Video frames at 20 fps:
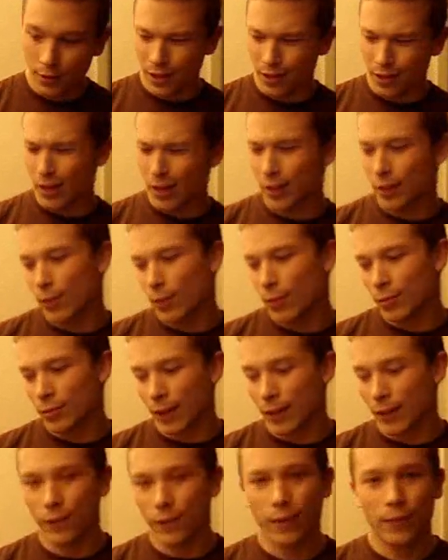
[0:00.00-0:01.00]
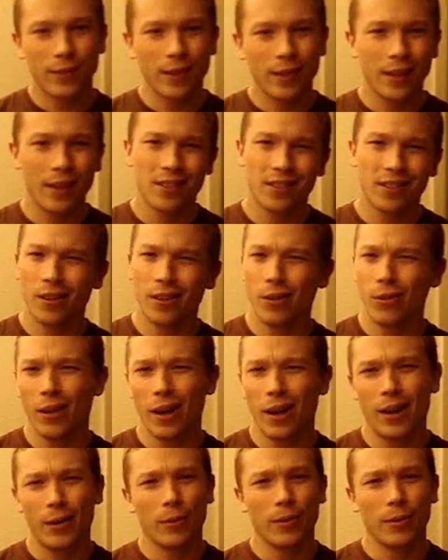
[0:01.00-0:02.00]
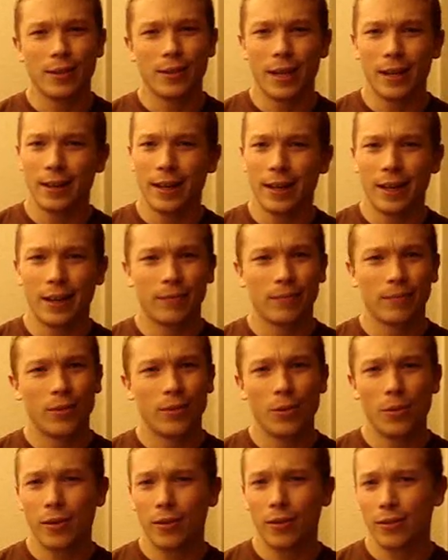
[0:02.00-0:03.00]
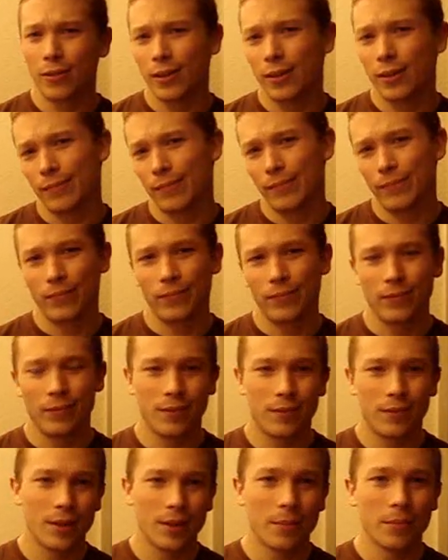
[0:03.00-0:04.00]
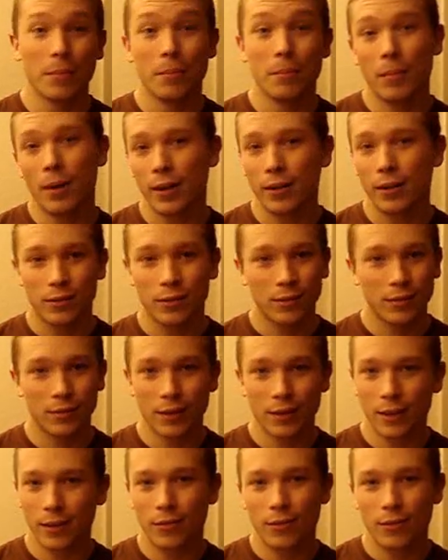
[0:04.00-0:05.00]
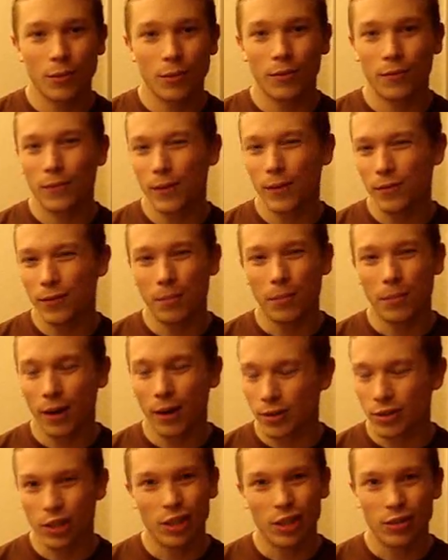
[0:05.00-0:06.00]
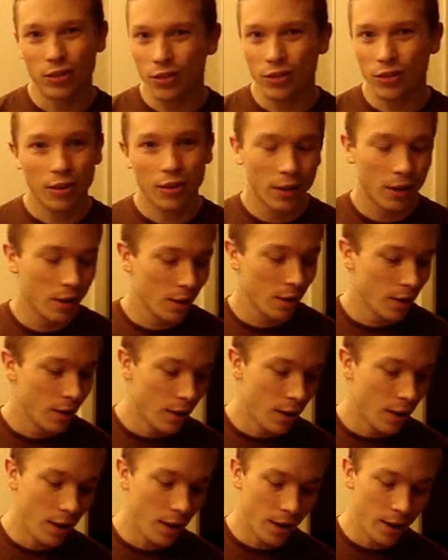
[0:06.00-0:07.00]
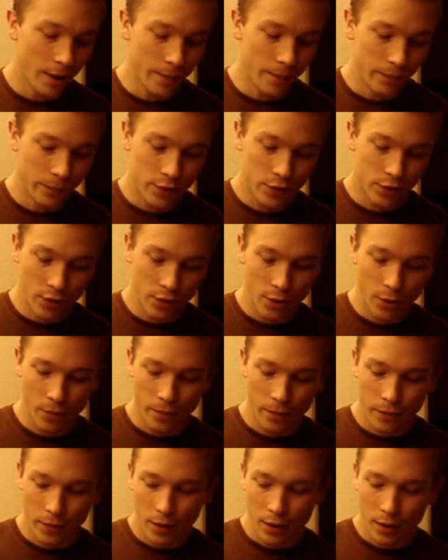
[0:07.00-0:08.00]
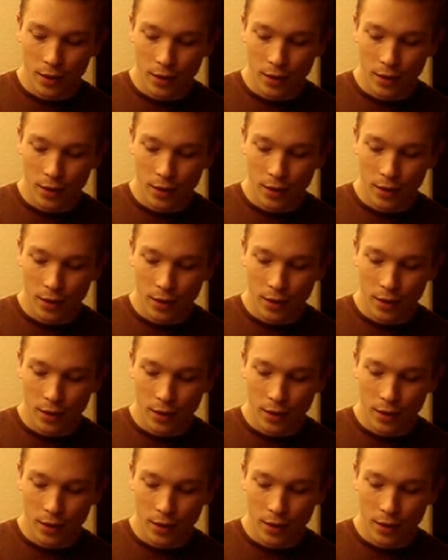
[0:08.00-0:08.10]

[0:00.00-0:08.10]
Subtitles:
and the rest of it was like 50. So I was at like 200 and something bucks, like 250 bucks-ish. So